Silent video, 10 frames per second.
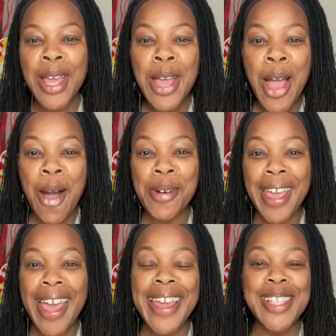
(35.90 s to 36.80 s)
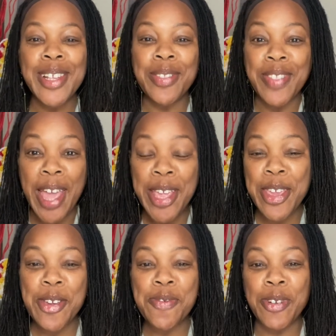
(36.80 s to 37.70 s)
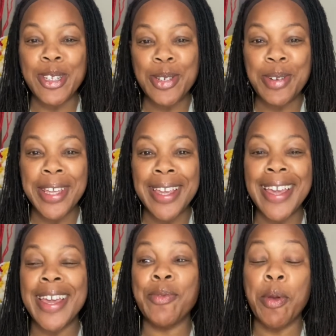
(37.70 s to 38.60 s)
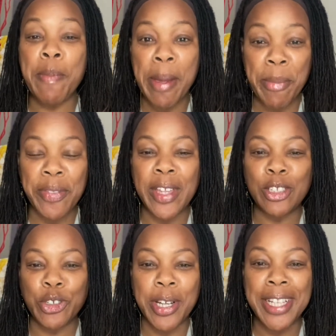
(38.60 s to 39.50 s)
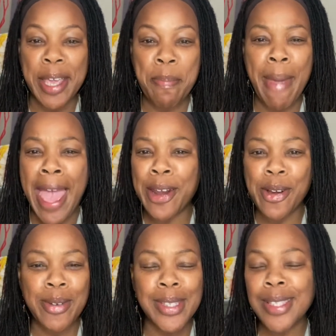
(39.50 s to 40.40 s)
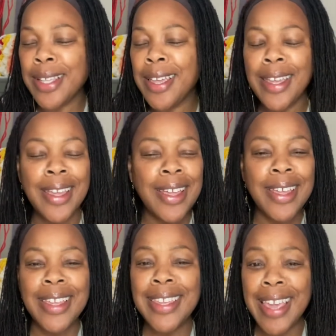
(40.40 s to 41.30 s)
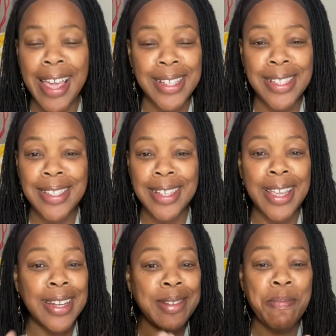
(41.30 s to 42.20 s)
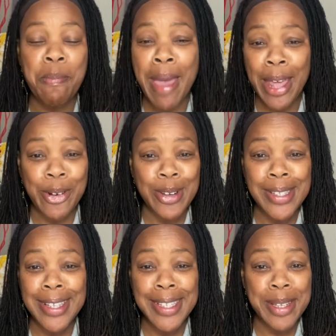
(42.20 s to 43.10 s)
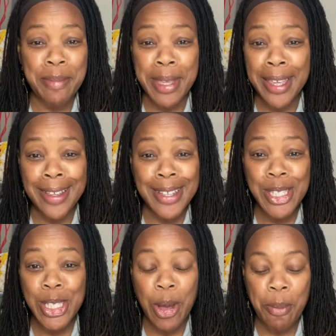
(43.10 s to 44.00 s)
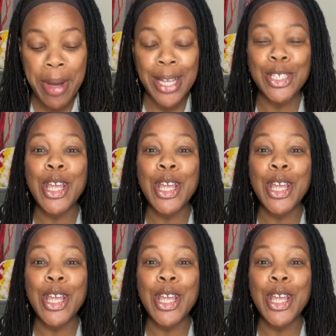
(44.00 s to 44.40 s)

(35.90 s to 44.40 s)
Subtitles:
Okay, so thank you for tuning in. Remember that your click matters. Yes, it matters to me so much.